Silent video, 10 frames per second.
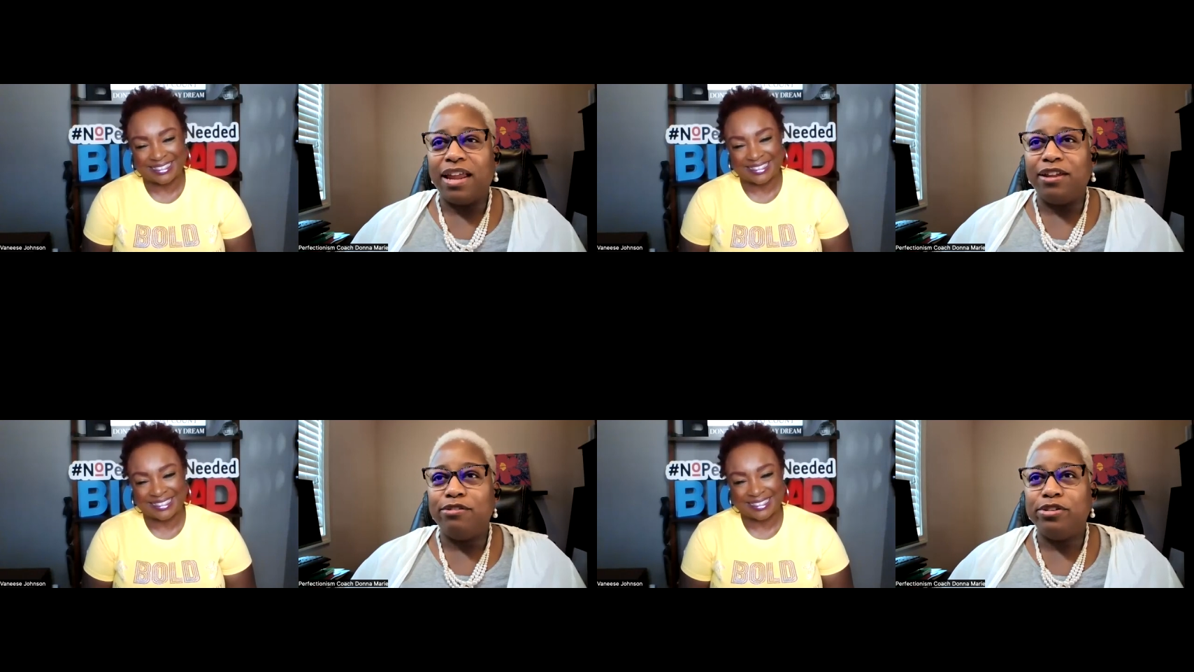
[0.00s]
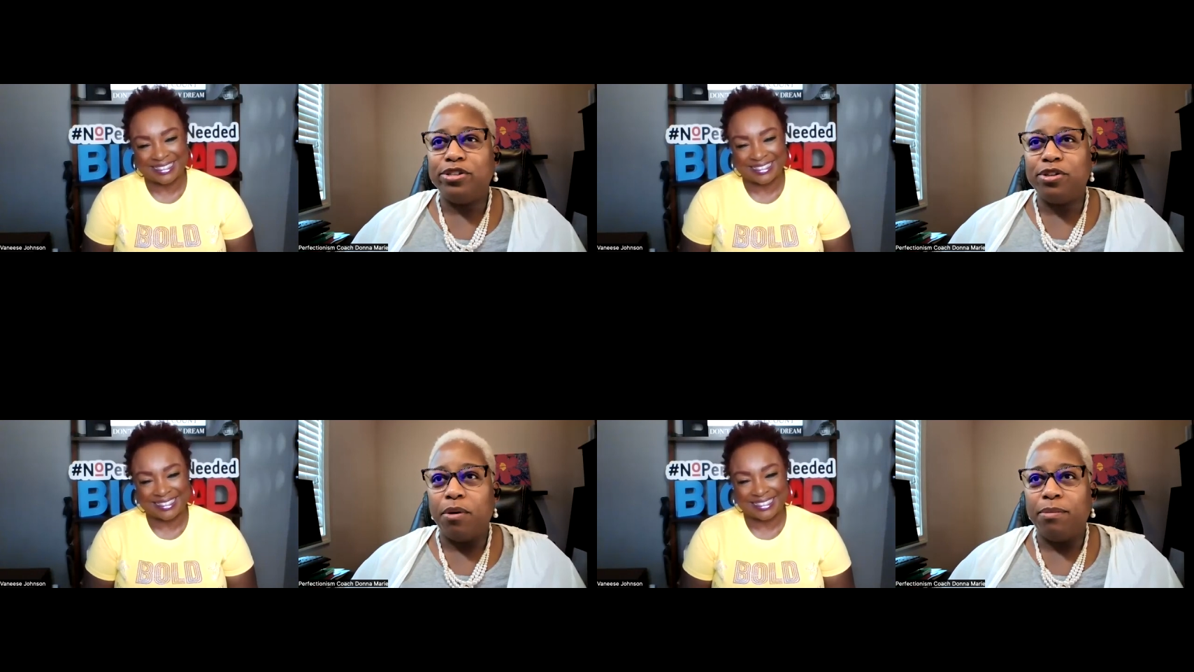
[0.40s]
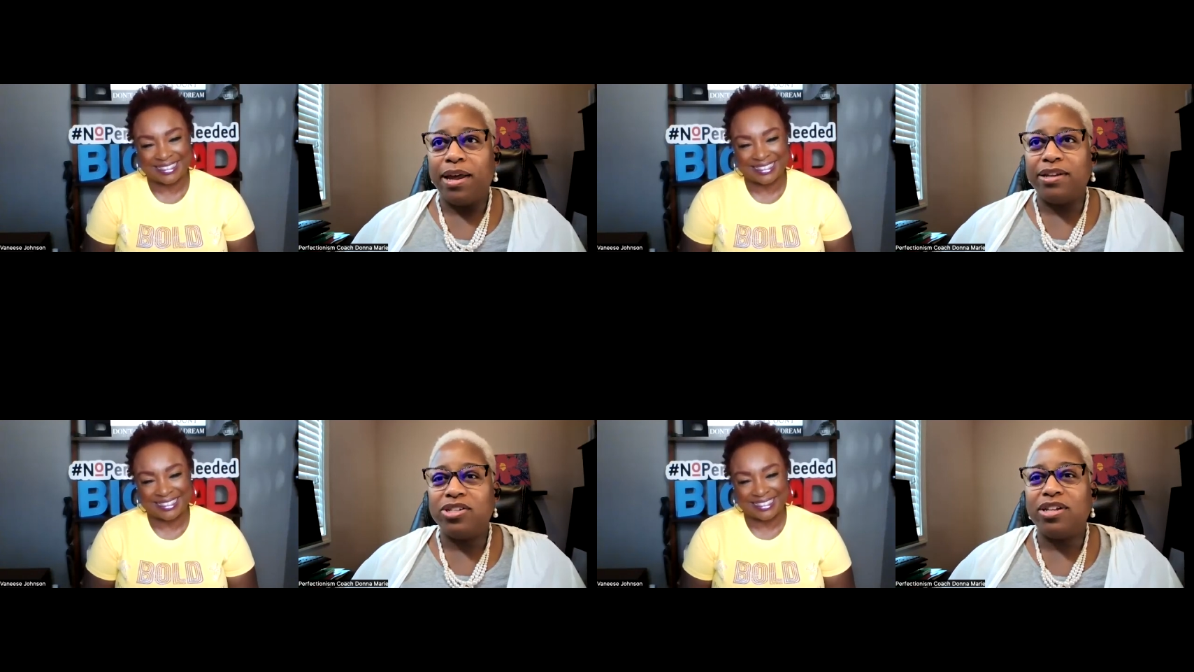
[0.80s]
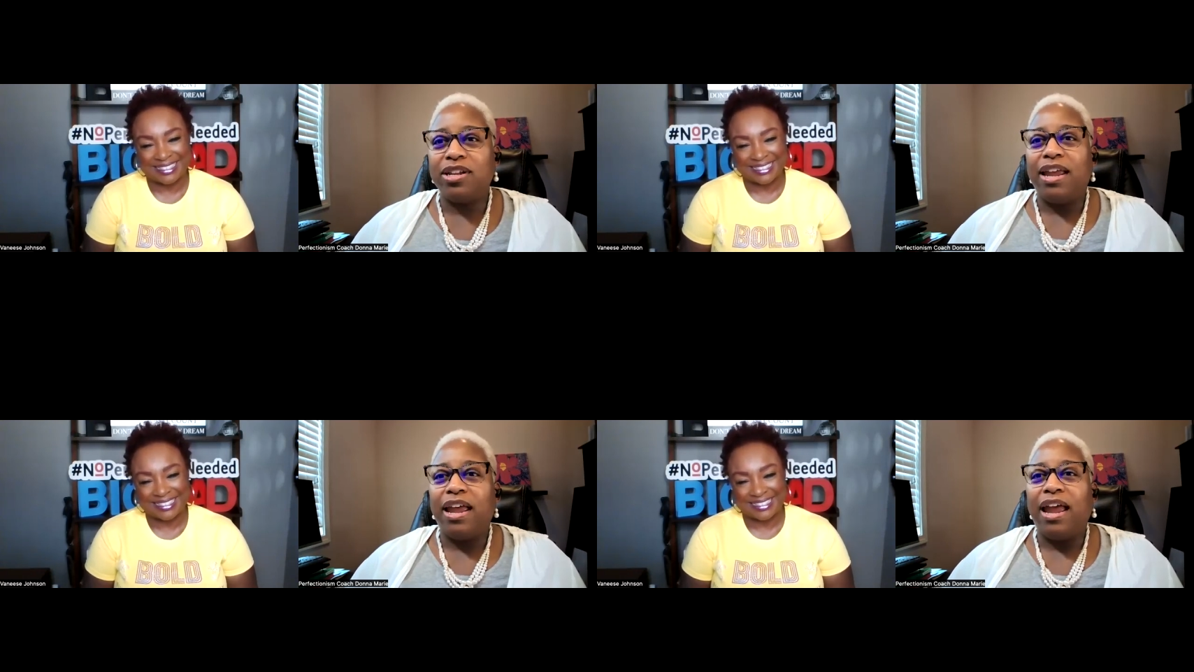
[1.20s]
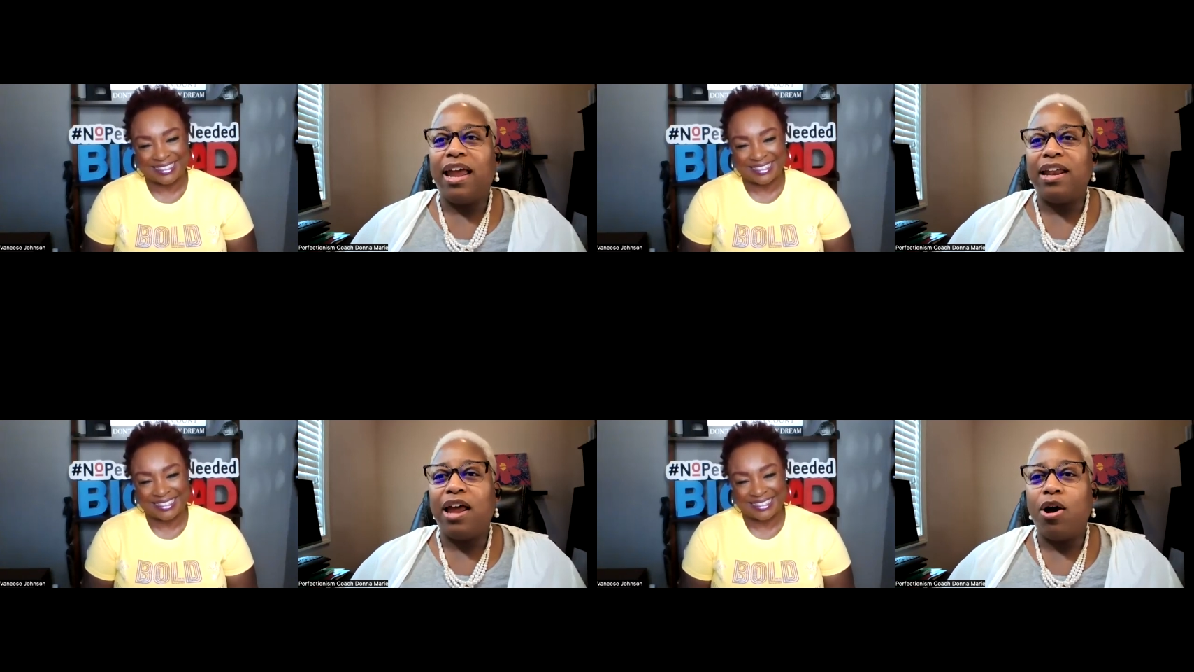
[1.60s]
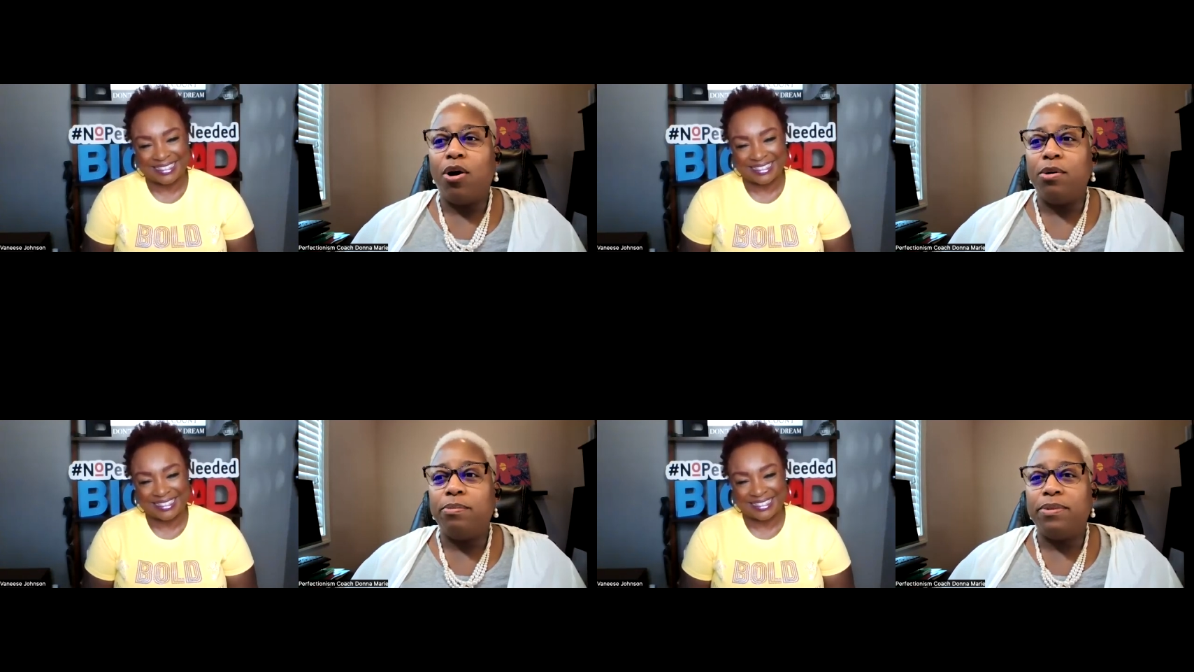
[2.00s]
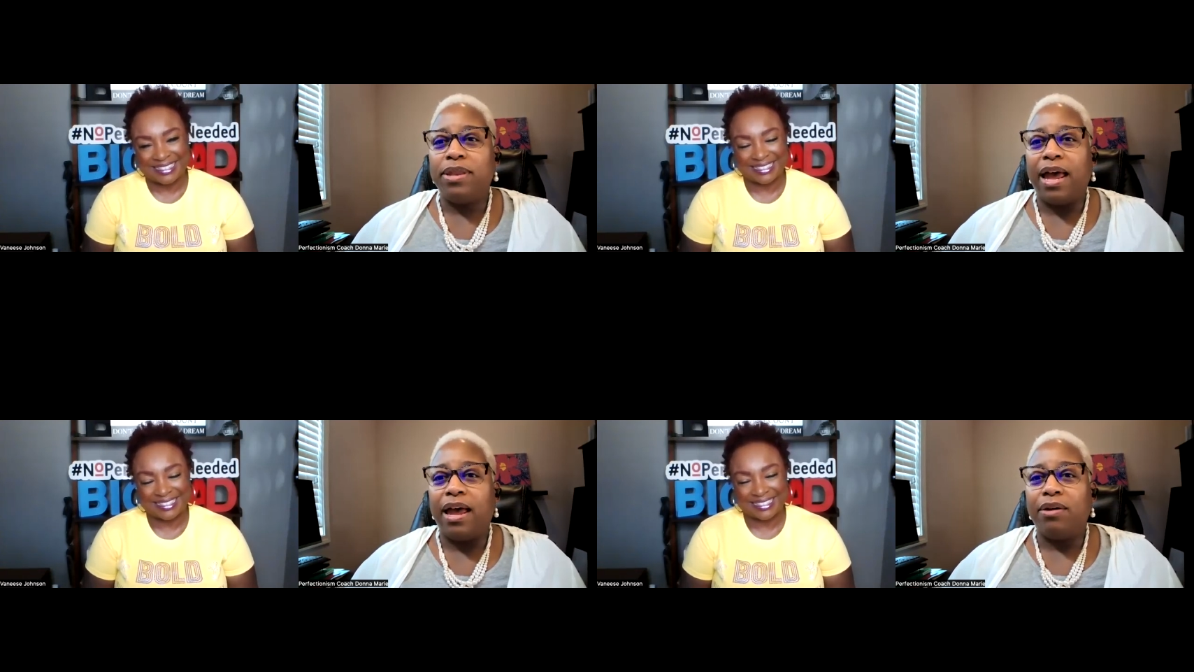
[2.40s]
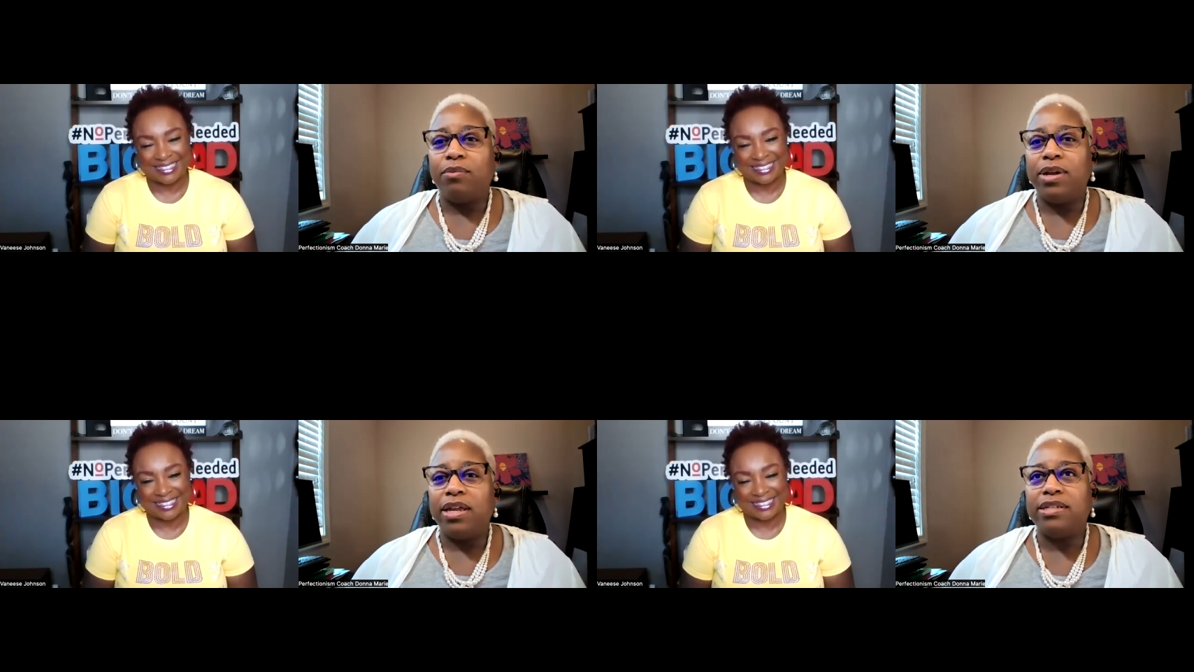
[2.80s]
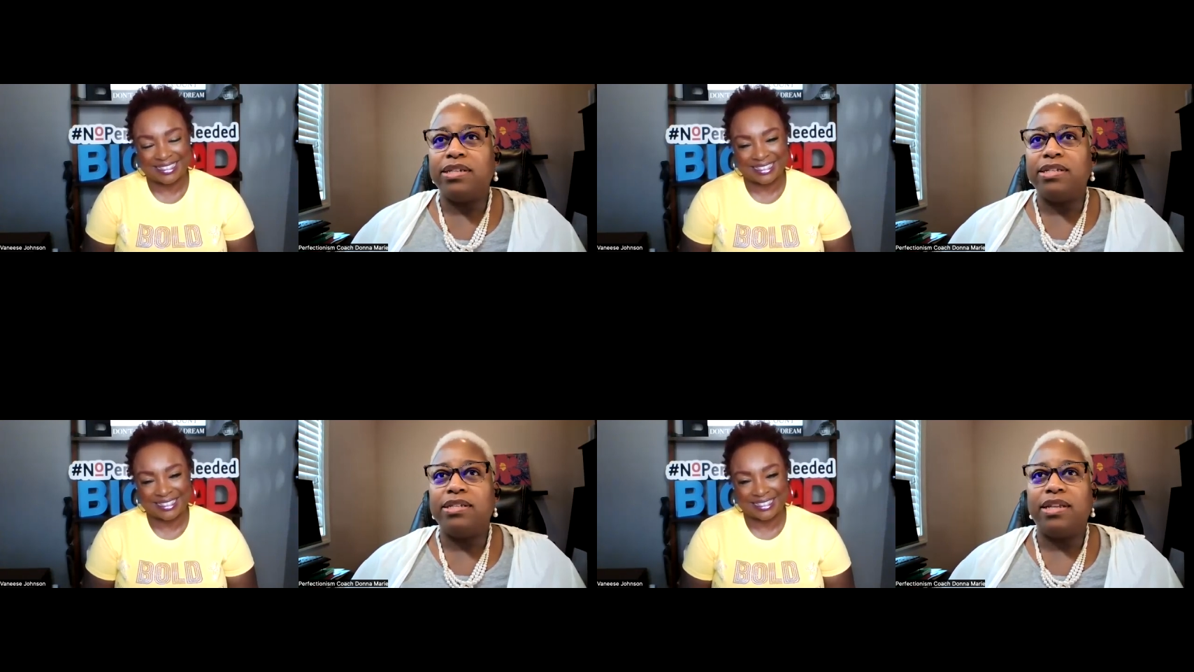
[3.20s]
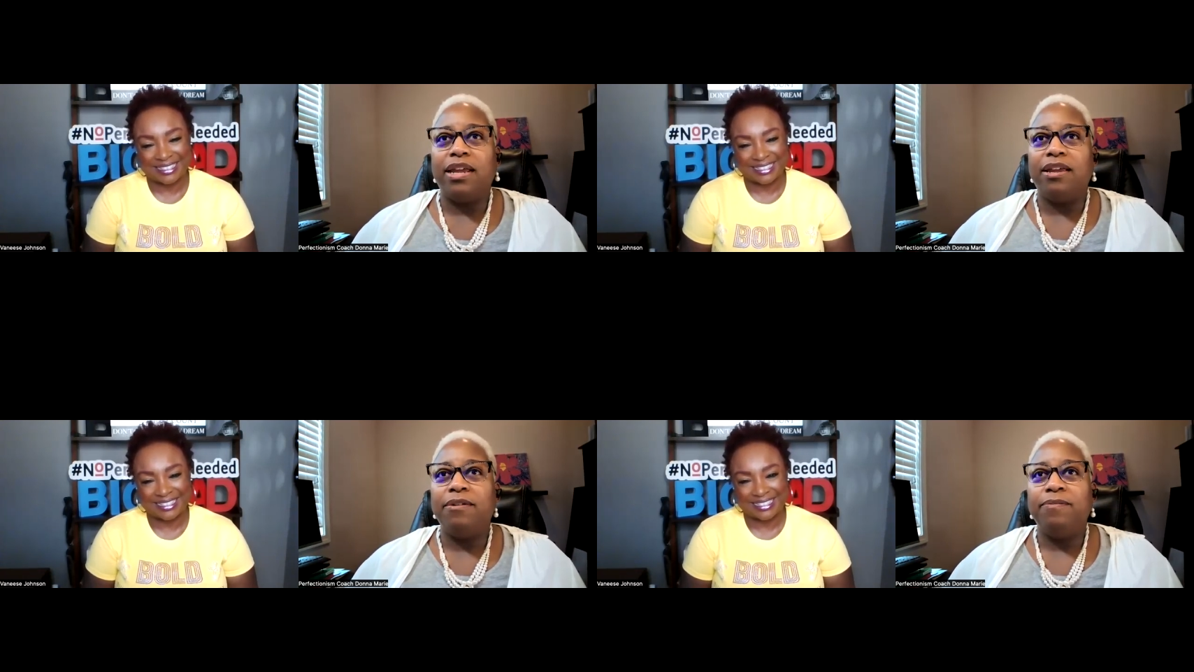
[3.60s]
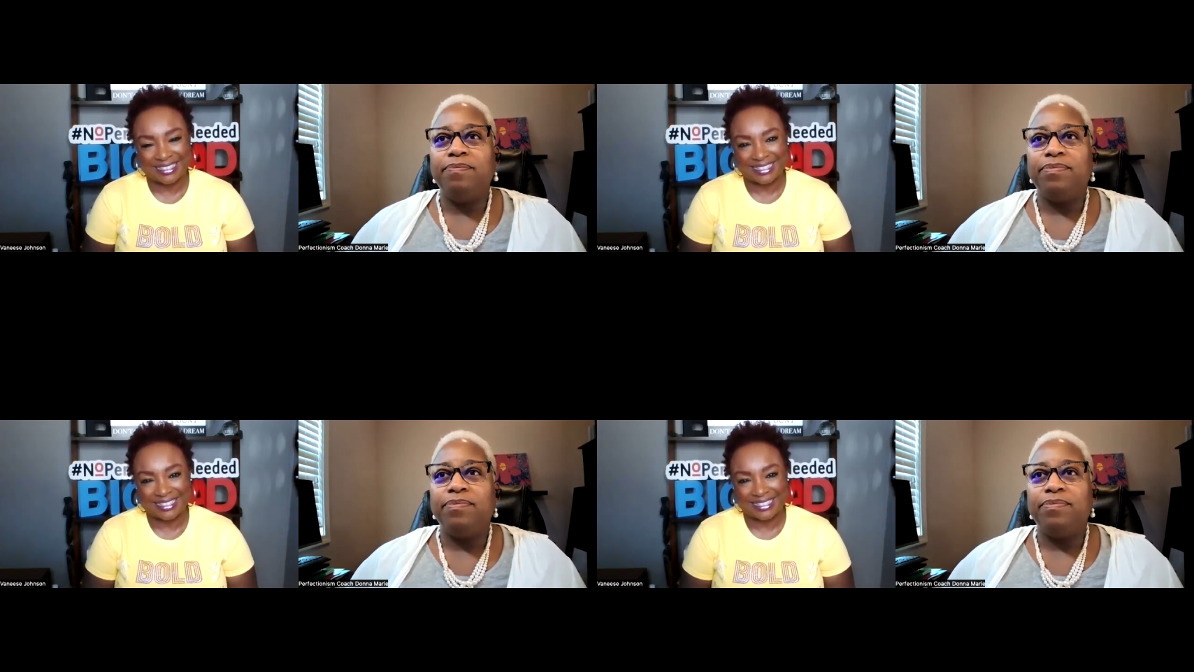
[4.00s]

Speaker 1: Thank you so much. And I hope that we get to see